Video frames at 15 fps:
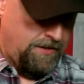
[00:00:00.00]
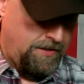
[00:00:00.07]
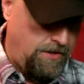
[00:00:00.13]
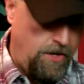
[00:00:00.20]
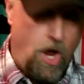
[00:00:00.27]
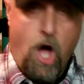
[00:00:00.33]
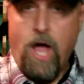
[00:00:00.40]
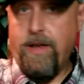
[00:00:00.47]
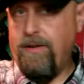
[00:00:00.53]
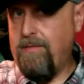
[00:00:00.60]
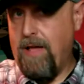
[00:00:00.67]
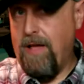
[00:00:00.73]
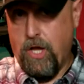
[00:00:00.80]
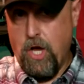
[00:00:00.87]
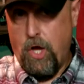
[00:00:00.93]
not
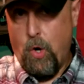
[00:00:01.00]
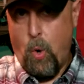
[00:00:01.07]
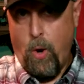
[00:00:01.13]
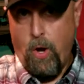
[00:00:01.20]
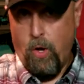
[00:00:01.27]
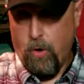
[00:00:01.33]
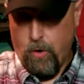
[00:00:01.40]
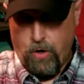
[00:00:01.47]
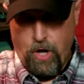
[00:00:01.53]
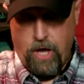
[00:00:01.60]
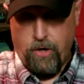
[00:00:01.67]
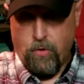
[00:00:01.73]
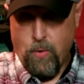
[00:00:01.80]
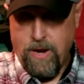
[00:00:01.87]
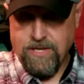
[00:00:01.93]
a gun oil or a
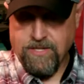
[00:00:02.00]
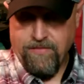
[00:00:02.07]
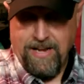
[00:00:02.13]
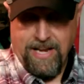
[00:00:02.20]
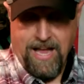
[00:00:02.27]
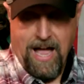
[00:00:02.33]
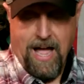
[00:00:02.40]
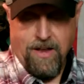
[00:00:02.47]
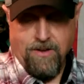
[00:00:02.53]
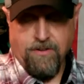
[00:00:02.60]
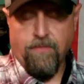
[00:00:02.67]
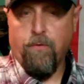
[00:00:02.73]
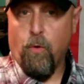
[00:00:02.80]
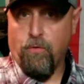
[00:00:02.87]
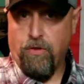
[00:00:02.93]
gun grease of any kind just
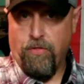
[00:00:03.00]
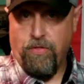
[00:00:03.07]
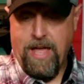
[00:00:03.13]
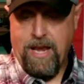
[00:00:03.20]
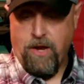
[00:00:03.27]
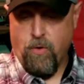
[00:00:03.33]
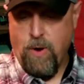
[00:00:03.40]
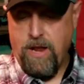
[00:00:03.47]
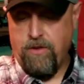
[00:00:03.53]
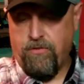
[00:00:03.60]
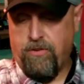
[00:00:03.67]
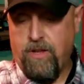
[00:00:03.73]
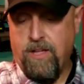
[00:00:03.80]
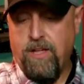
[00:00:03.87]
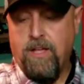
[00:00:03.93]
a full synthetic
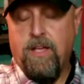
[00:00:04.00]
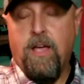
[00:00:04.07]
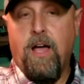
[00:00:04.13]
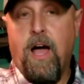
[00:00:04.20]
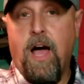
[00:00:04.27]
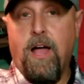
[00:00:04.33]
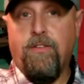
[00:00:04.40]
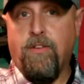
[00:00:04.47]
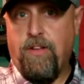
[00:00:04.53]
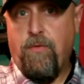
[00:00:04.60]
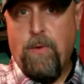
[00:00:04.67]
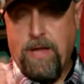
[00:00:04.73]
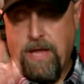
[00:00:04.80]
grease uh, to see if we